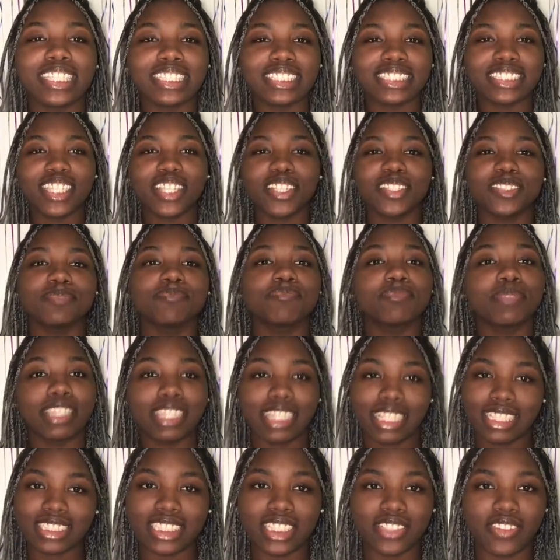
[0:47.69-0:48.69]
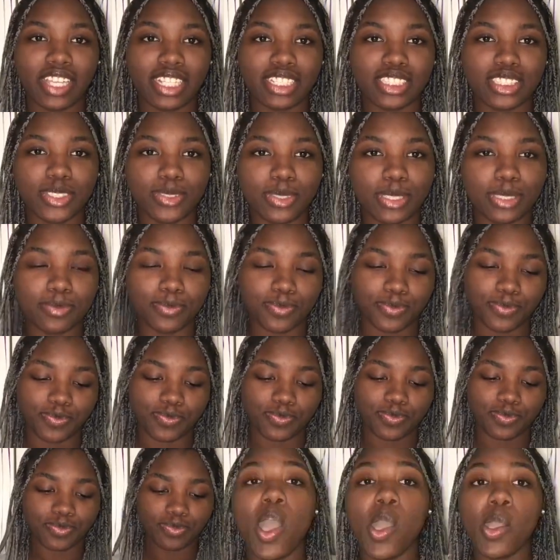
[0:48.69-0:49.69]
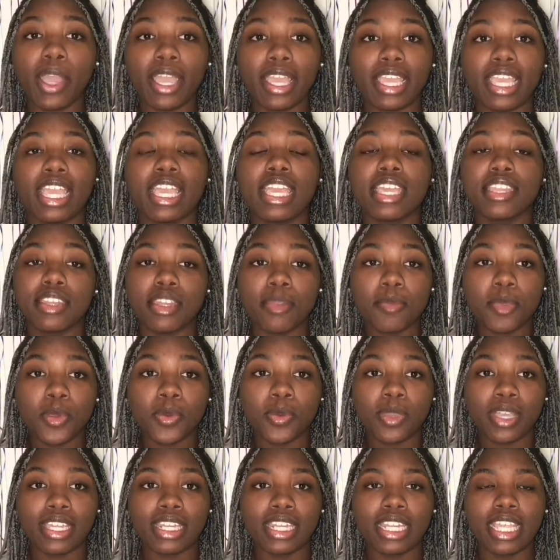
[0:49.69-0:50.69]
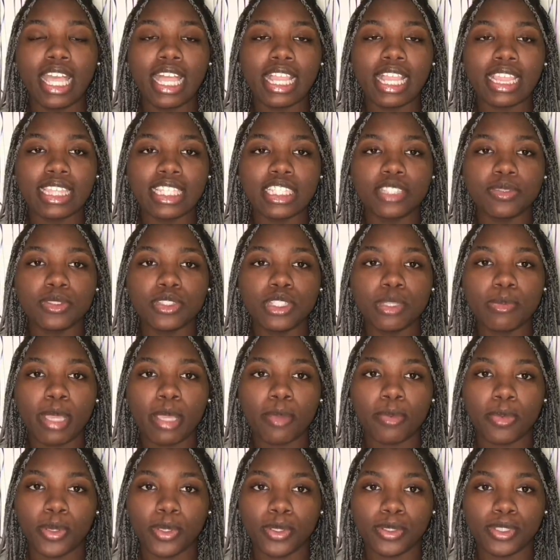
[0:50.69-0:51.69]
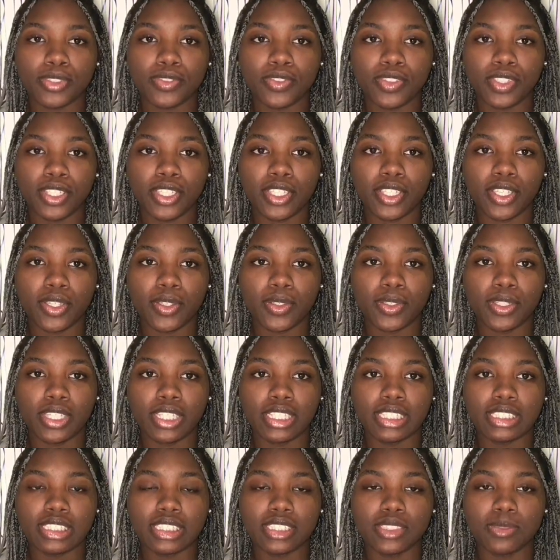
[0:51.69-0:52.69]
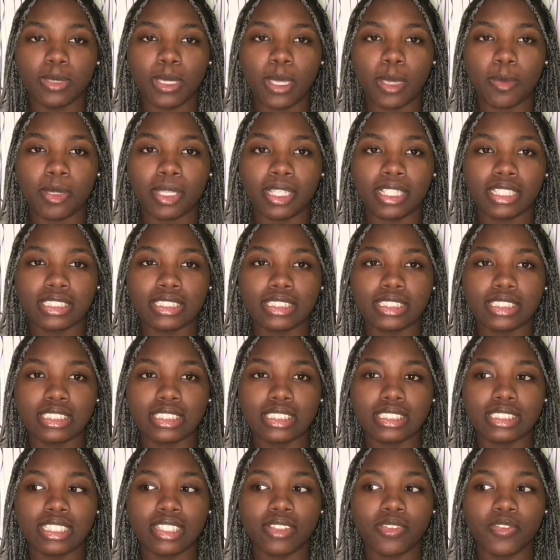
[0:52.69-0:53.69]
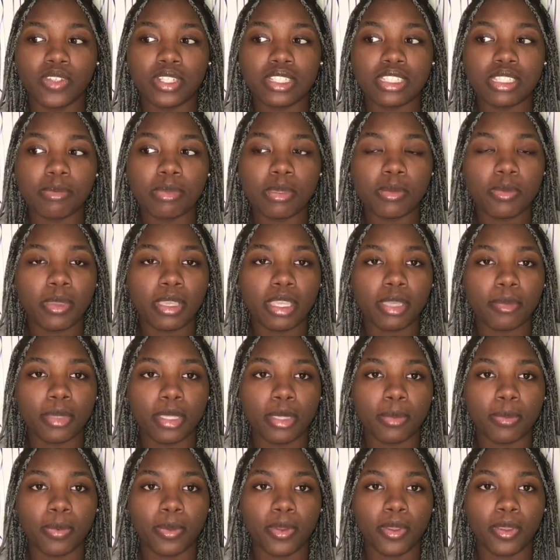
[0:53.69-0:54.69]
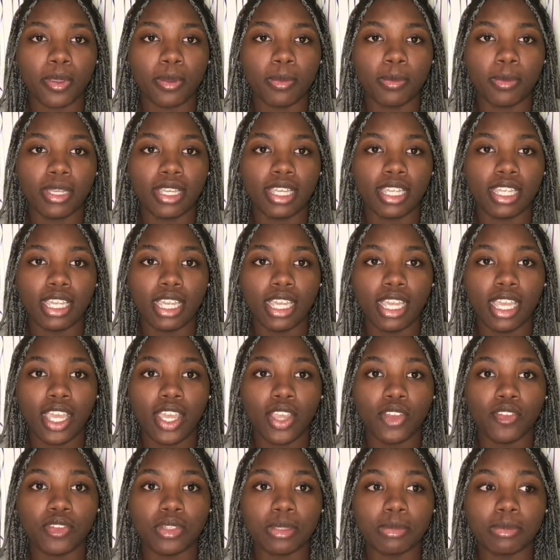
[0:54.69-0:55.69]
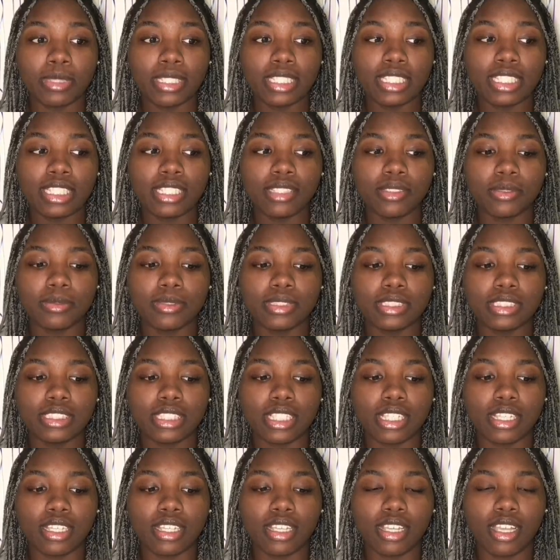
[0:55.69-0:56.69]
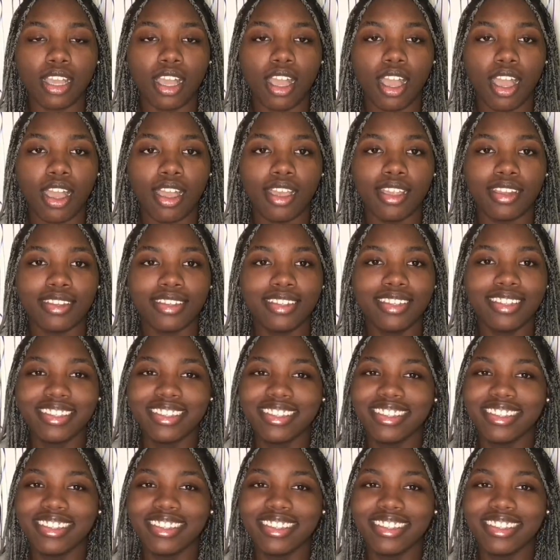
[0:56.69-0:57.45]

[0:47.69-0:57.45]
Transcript: So let's get right to it. Okay, number one, this was on my pros video list as well, because for some people it can be a pro, but for me it was a con.